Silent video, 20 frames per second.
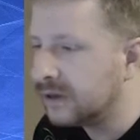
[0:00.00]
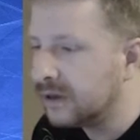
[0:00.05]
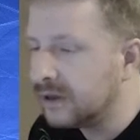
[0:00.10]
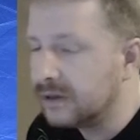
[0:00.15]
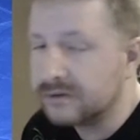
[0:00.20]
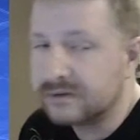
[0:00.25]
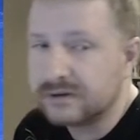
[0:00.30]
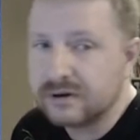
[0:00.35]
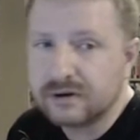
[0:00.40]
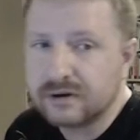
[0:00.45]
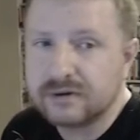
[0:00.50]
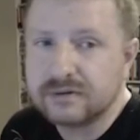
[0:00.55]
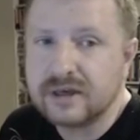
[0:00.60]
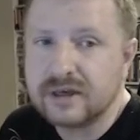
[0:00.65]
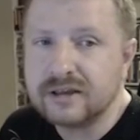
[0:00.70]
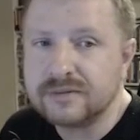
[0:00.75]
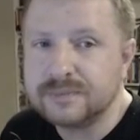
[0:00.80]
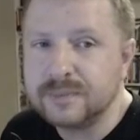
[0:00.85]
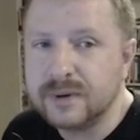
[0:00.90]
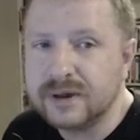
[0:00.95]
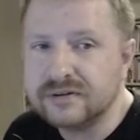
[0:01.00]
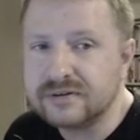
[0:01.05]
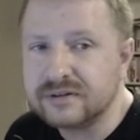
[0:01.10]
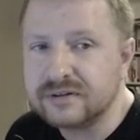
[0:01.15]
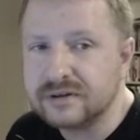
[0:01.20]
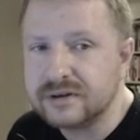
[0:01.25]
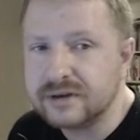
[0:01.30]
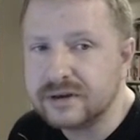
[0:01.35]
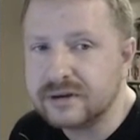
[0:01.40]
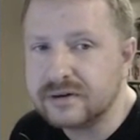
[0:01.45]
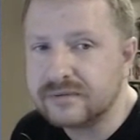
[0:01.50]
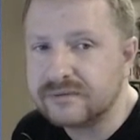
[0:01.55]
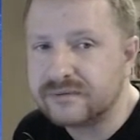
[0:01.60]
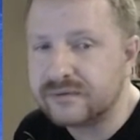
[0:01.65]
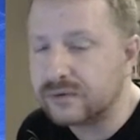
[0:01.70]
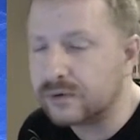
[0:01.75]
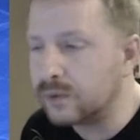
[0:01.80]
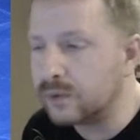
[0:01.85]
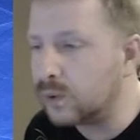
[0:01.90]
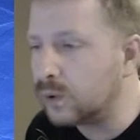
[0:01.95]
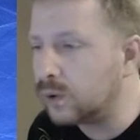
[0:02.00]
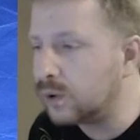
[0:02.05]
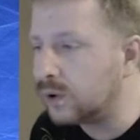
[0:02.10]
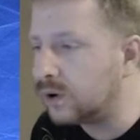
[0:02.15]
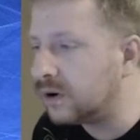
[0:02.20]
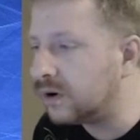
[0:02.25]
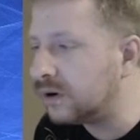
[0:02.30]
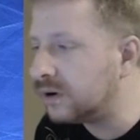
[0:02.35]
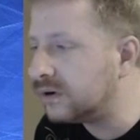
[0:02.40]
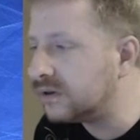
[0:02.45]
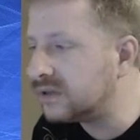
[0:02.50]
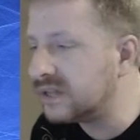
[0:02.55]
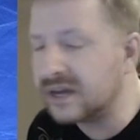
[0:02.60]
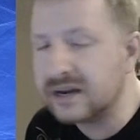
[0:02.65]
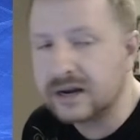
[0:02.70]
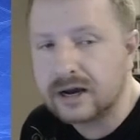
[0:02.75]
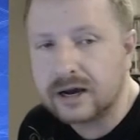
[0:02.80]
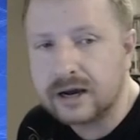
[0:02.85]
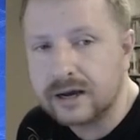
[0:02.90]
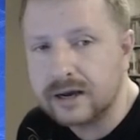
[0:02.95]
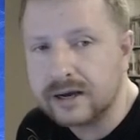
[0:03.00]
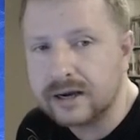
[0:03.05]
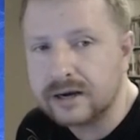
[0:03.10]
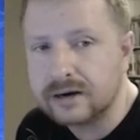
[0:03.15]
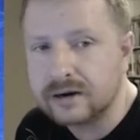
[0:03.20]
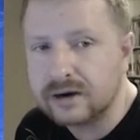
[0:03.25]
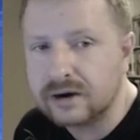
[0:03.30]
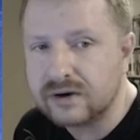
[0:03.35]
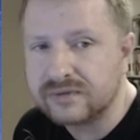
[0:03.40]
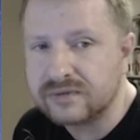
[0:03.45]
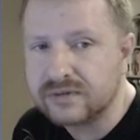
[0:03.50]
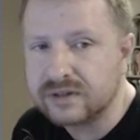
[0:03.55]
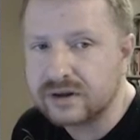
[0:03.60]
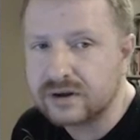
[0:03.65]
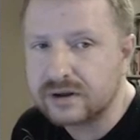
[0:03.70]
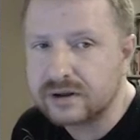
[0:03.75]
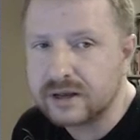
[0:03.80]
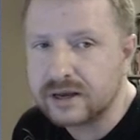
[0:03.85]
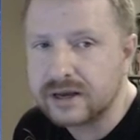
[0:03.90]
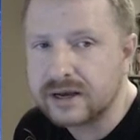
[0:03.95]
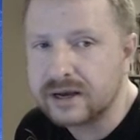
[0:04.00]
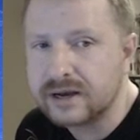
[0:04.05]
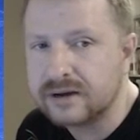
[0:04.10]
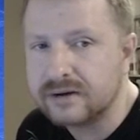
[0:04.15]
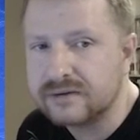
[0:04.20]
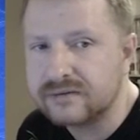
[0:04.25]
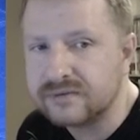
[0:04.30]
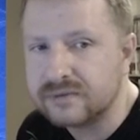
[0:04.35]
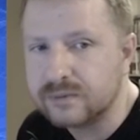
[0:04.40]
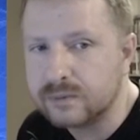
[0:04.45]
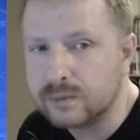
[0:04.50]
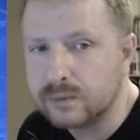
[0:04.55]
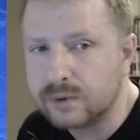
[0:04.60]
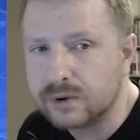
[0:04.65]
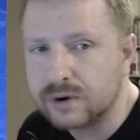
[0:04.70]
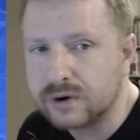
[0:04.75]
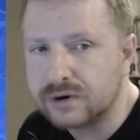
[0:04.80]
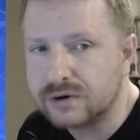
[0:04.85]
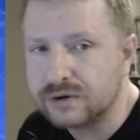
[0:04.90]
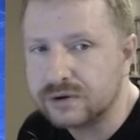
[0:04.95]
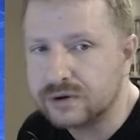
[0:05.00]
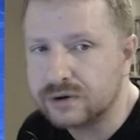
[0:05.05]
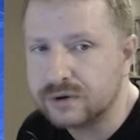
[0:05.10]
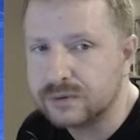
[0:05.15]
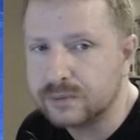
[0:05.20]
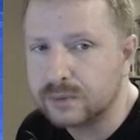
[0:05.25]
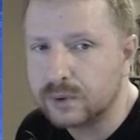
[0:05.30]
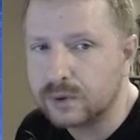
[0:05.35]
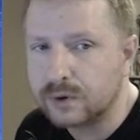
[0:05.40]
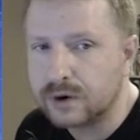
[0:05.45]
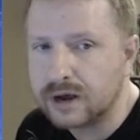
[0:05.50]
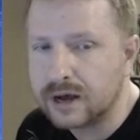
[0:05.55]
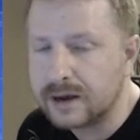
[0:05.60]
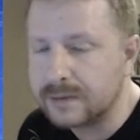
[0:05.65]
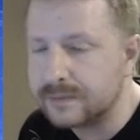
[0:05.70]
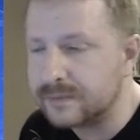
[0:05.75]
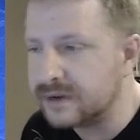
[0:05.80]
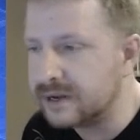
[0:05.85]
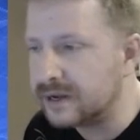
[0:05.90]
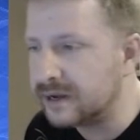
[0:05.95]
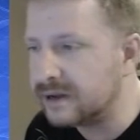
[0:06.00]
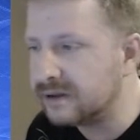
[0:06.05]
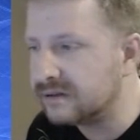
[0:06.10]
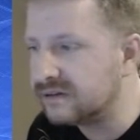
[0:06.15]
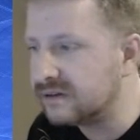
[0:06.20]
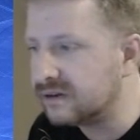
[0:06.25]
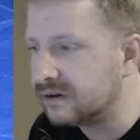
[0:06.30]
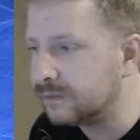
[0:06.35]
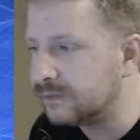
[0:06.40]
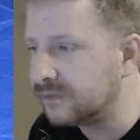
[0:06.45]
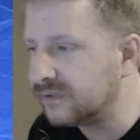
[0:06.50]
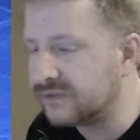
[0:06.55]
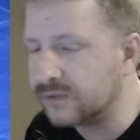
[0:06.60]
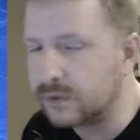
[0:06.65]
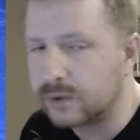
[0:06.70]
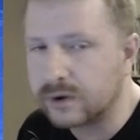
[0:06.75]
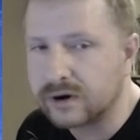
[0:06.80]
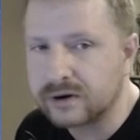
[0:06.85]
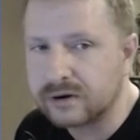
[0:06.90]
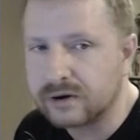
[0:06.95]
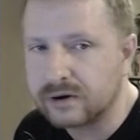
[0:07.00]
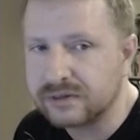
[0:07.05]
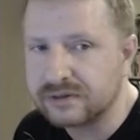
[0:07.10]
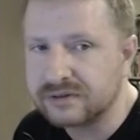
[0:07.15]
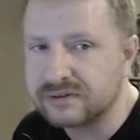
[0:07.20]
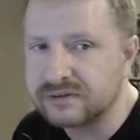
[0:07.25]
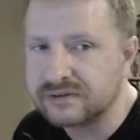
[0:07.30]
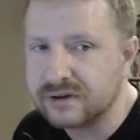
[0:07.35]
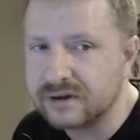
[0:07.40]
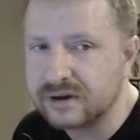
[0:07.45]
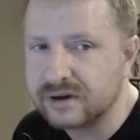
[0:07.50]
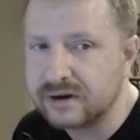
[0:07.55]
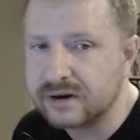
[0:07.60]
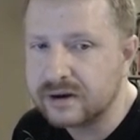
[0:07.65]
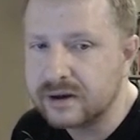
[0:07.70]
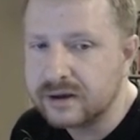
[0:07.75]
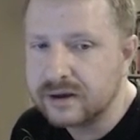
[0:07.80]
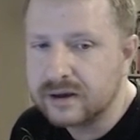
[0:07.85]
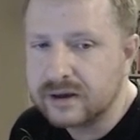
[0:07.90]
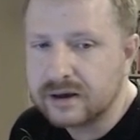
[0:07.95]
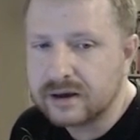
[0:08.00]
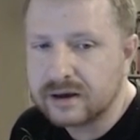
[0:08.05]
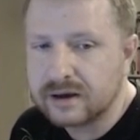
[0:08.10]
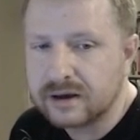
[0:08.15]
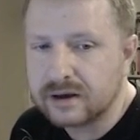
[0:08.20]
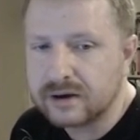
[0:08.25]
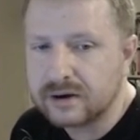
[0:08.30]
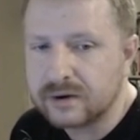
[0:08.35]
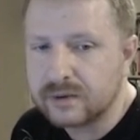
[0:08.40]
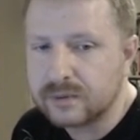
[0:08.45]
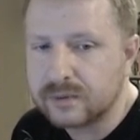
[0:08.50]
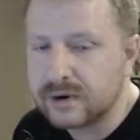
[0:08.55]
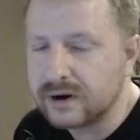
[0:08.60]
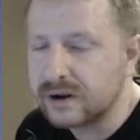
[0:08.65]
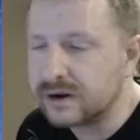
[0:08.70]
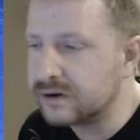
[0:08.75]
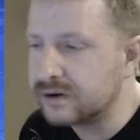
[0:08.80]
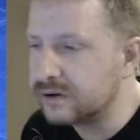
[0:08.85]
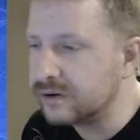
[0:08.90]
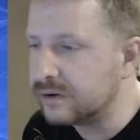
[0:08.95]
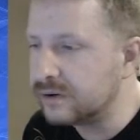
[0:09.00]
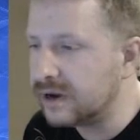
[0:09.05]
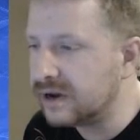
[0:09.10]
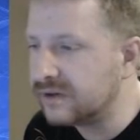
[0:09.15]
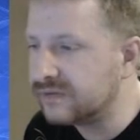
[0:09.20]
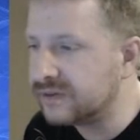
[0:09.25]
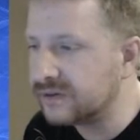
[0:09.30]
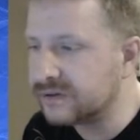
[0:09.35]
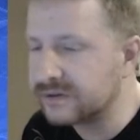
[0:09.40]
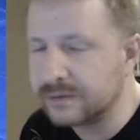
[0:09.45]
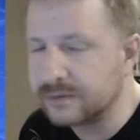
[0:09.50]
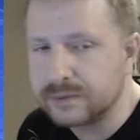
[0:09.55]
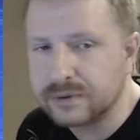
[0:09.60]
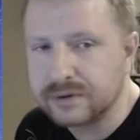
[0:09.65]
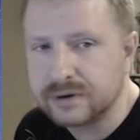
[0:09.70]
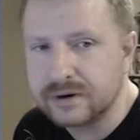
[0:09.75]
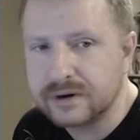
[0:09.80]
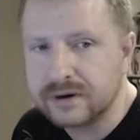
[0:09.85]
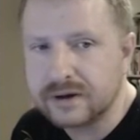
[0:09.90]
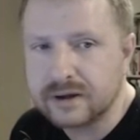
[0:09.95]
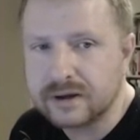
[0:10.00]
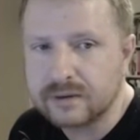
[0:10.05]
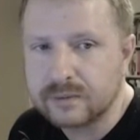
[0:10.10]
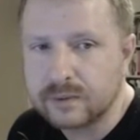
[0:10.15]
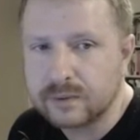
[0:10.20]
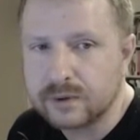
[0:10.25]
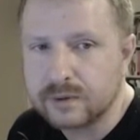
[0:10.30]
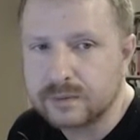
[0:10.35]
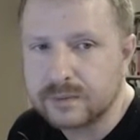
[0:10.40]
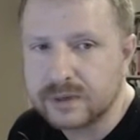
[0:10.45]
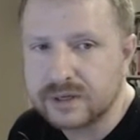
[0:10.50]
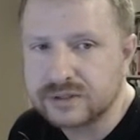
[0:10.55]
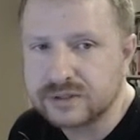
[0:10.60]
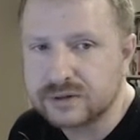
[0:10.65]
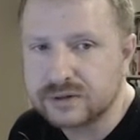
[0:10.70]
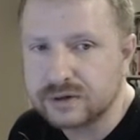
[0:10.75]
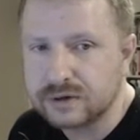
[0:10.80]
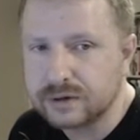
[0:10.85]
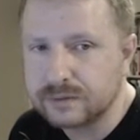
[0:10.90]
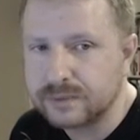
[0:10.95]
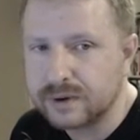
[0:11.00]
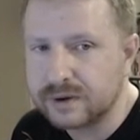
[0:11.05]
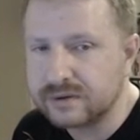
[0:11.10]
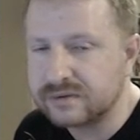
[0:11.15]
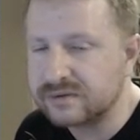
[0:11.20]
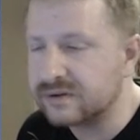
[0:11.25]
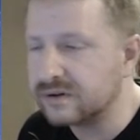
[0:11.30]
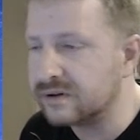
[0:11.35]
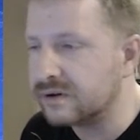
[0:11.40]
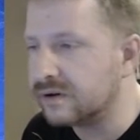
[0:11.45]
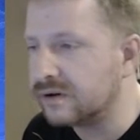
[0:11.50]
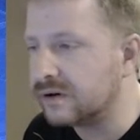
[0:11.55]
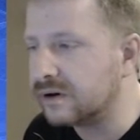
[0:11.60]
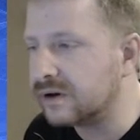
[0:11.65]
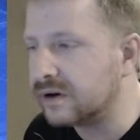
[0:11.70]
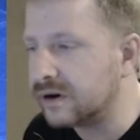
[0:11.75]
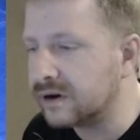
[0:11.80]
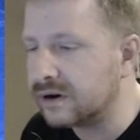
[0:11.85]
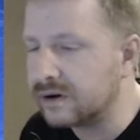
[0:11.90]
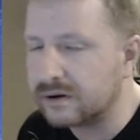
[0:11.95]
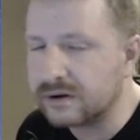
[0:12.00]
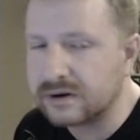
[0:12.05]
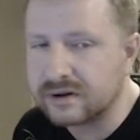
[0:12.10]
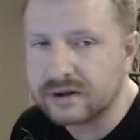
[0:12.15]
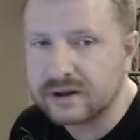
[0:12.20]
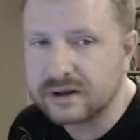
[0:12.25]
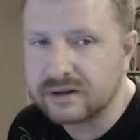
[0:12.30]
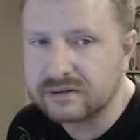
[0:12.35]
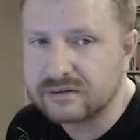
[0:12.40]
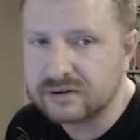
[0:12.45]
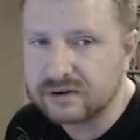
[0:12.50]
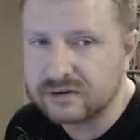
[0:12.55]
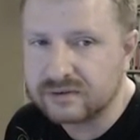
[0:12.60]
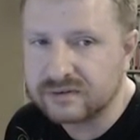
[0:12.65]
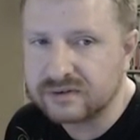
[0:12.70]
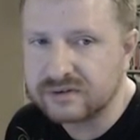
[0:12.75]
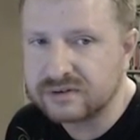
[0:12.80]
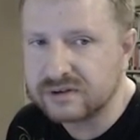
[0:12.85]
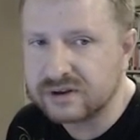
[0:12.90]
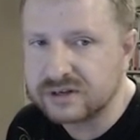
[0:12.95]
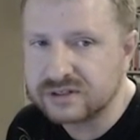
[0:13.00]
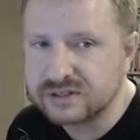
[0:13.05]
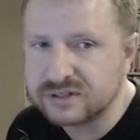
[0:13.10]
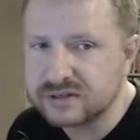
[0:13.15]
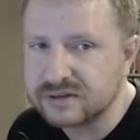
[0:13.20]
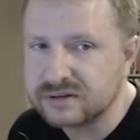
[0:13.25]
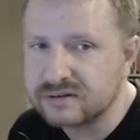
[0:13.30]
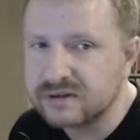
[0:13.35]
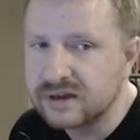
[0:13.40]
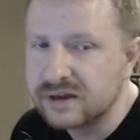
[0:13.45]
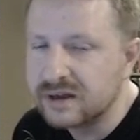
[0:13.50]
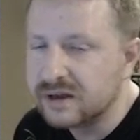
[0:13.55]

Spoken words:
So that's basically it for tonight. Hopefully I'll have one or two more updates before I call this done. When I do have this completed, I will make sure to post it on an online service such as